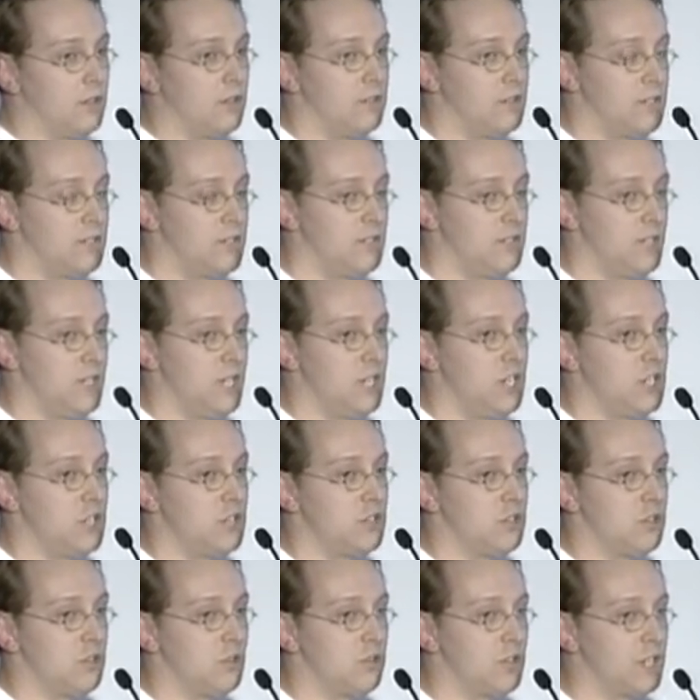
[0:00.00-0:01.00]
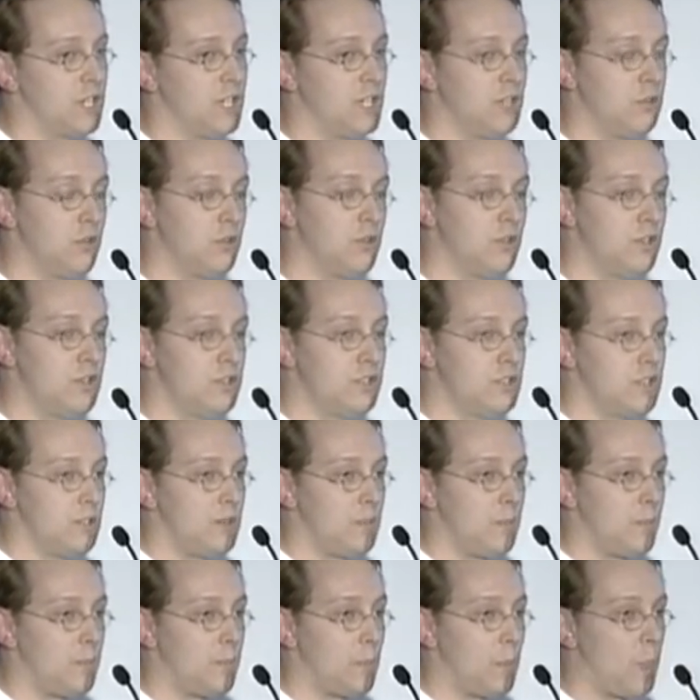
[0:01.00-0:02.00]
destination locators,
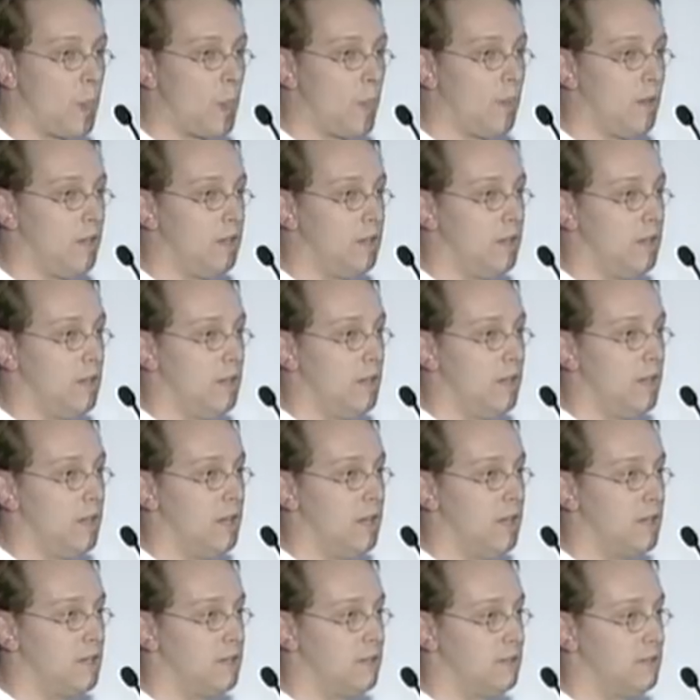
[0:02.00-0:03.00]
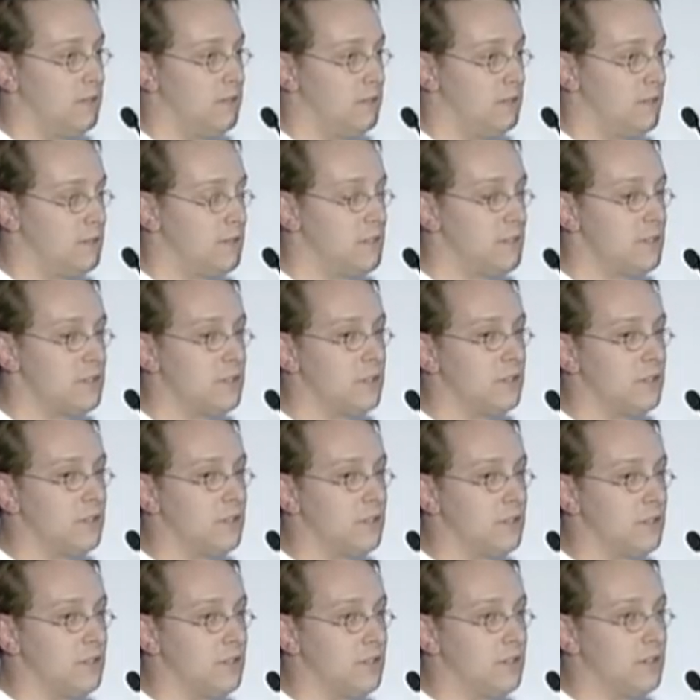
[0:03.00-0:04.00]
and this is
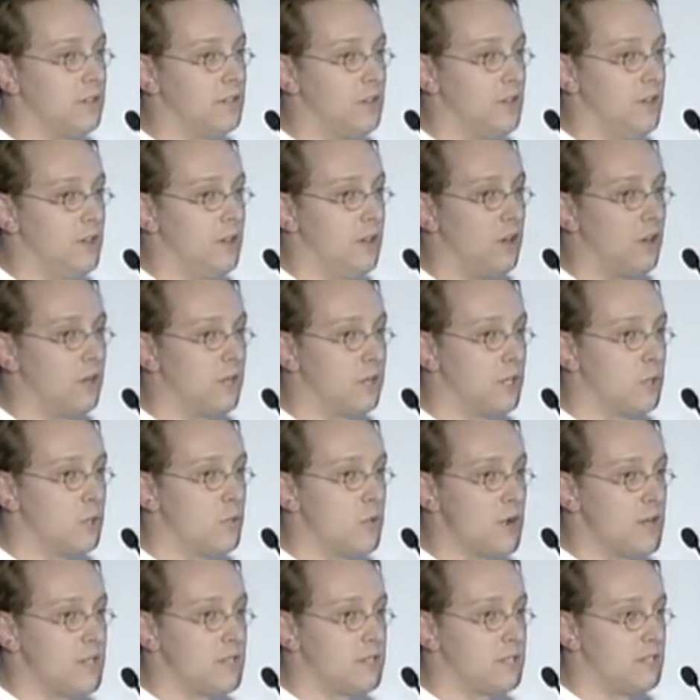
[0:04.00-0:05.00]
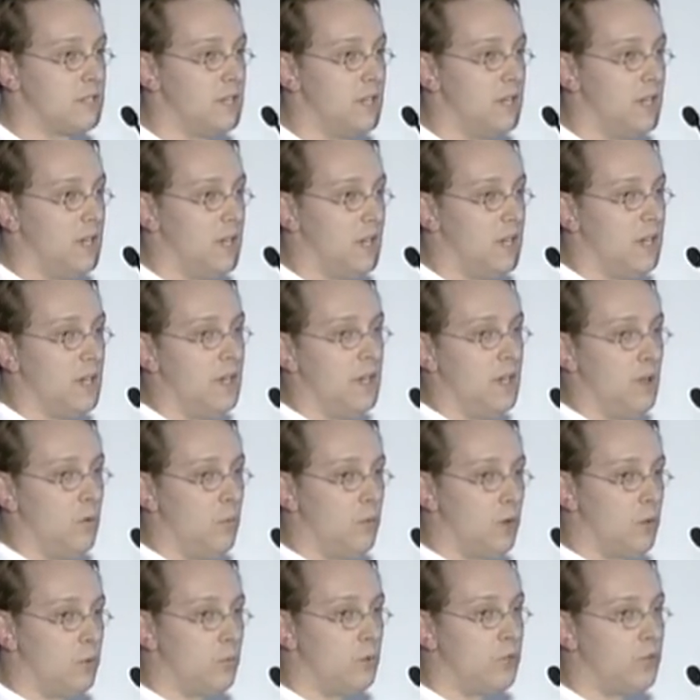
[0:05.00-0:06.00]
a request.
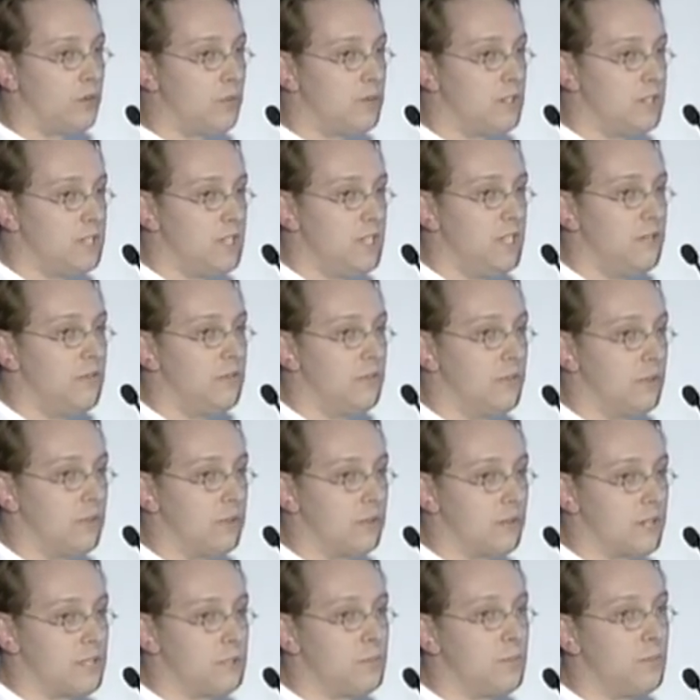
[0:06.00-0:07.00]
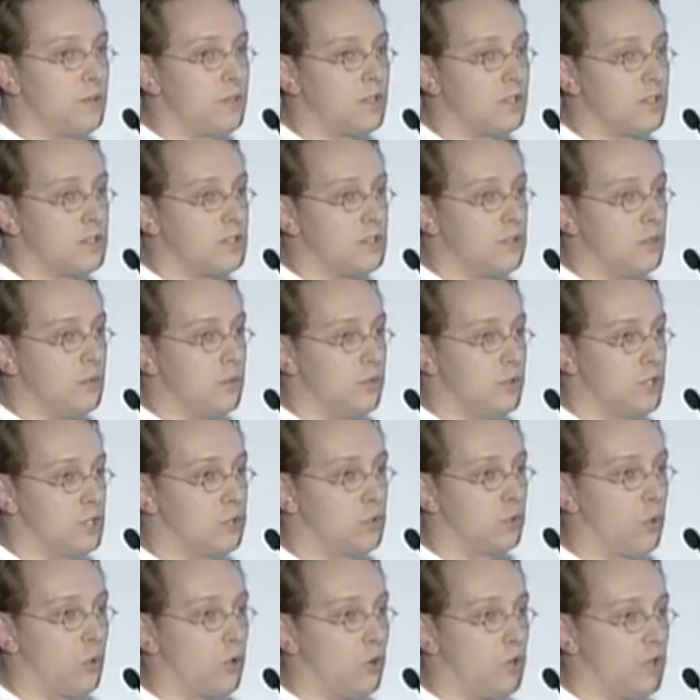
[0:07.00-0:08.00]
When we receive a response, we
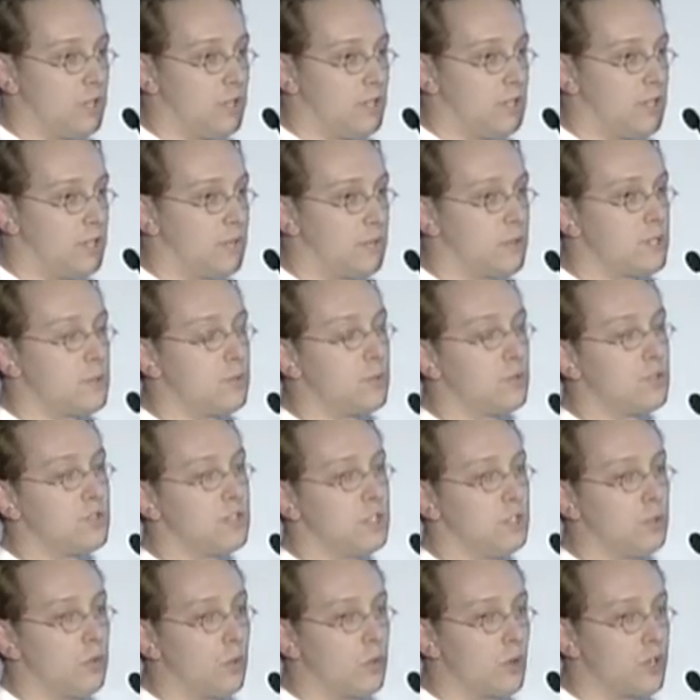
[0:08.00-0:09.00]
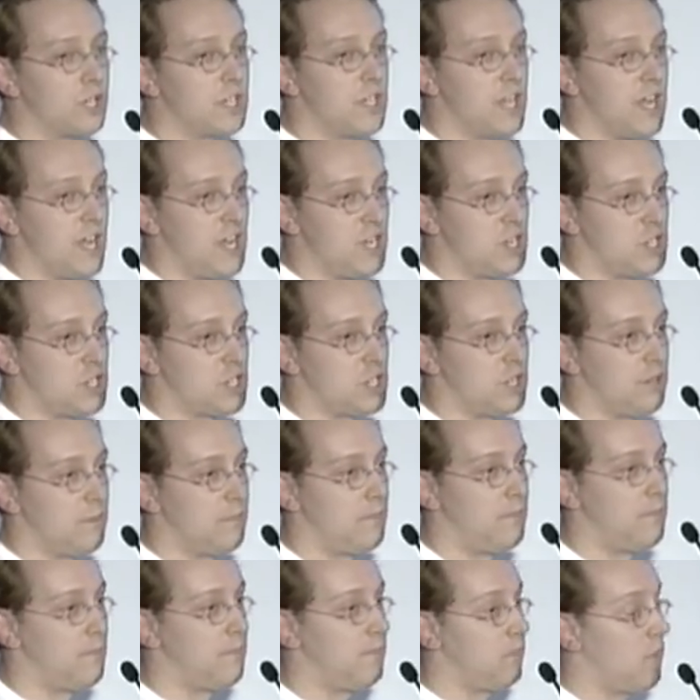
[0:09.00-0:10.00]
store that response in our cache.
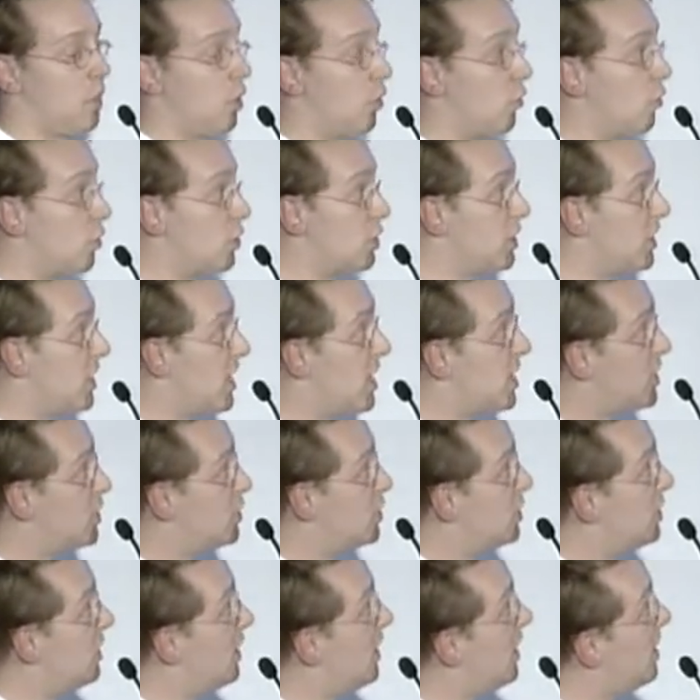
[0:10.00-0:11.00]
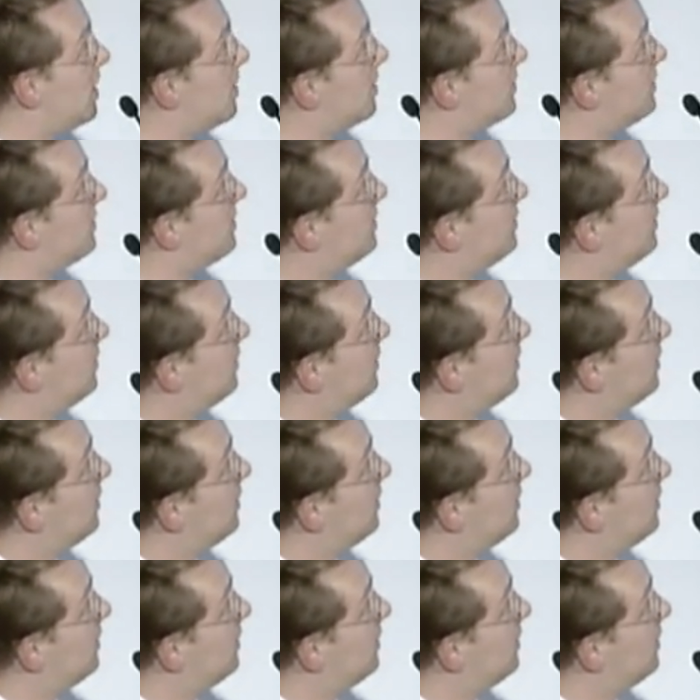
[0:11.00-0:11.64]
Our cache has